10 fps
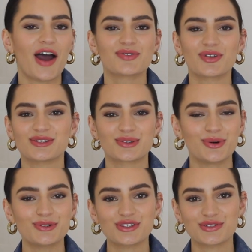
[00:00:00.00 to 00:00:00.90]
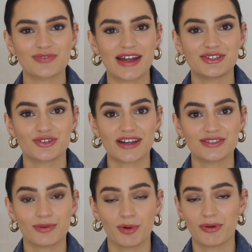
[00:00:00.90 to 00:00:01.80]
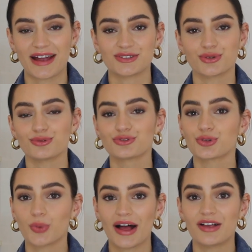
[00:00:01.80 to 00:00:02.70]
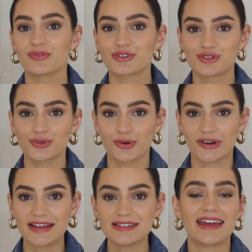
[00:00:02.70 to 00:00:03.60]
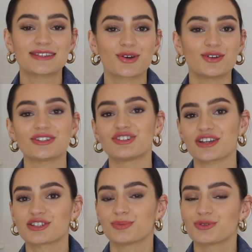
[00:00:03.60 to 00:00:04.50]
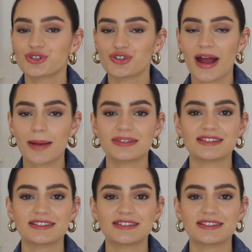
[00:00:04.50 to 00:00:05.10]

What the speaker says: I've got this gorgeous red dress from a brand called 12 Stories. It's got adjustable straps.